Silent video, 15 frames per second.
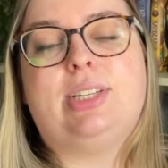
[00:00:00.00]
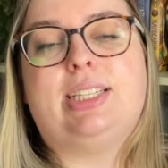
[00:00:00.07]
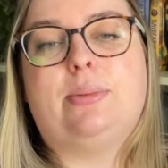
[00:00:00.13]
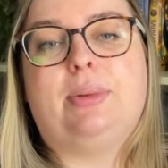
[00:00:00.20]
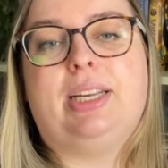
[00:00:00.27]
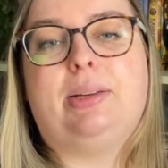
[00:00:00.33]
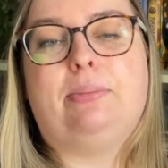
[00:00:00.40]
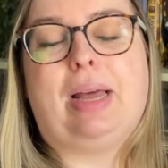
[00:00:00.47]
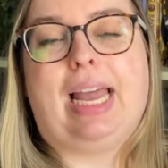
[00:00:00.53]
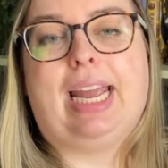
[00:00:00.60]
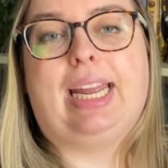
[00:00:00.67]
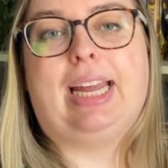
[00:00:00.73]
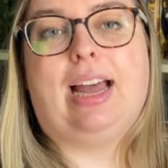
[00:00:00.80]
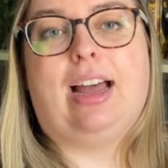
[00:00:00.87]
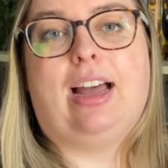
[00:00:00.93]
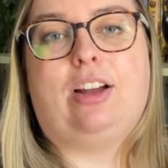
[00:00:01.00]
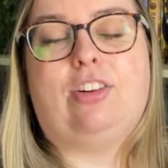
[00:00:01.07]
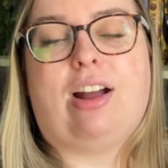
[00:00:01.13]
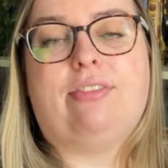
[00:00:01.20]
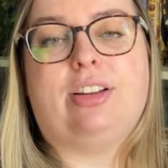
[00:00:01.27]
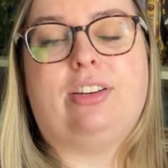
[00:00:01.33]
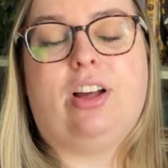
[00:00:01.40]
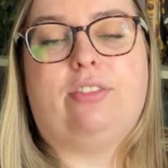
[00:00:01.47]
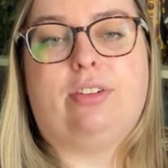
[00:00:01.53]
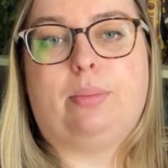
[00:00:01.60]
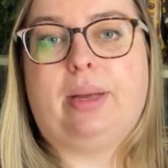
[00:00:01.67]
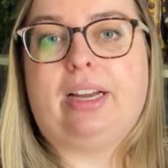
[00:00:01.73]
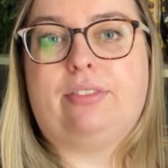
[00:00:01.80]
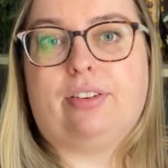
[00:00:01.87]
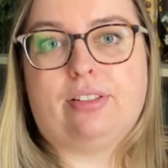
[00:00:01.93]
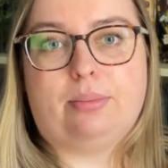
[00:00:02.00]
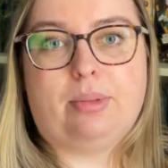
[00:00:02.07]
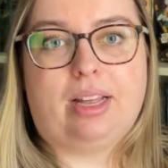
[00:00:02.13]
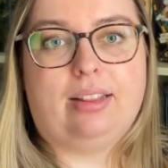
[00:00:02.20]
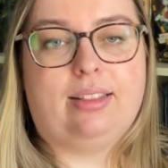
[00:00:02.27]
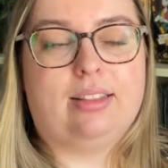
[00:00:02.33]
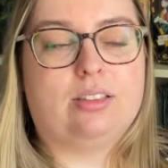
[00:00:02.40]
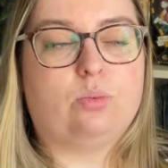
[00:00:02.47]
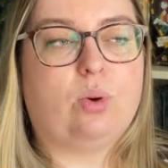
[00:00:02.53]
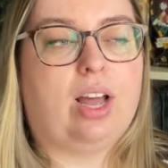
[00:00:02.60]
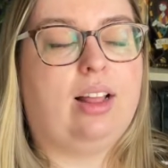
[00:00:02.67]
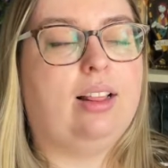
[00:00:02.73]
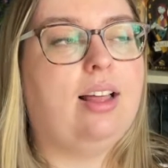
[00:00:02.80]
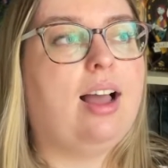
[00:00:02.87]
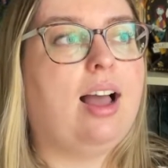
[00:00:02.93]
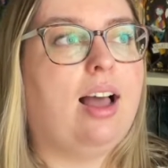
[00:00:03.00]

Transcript: to be my graphic novel pick for the month as well.